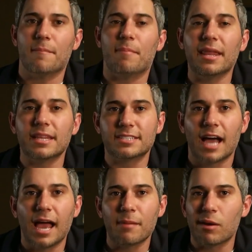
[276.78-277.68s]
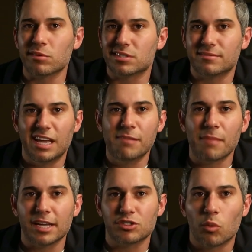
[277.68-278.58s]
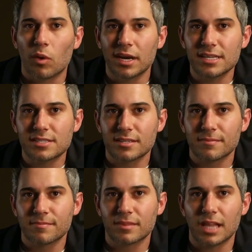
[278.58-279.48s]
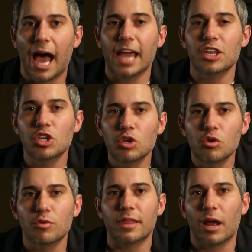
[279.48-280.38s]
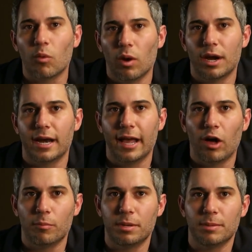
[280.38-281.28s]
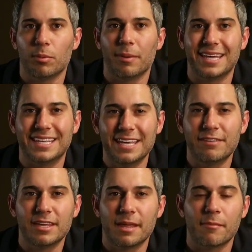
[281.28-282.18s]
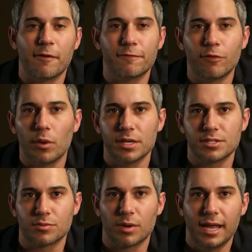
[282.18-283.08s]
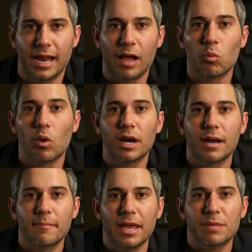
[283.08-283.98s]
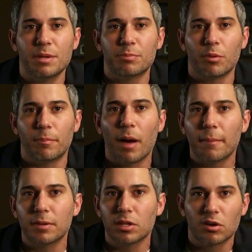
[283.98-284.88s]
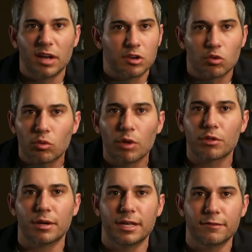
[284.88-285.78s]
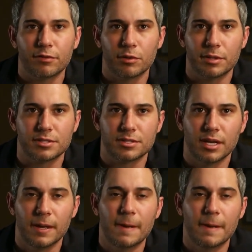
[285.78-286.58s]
By the time I was in my 20s, I knew that I wanted to help people by giving them a voice, right? I wanted to make people popular and grow their influence.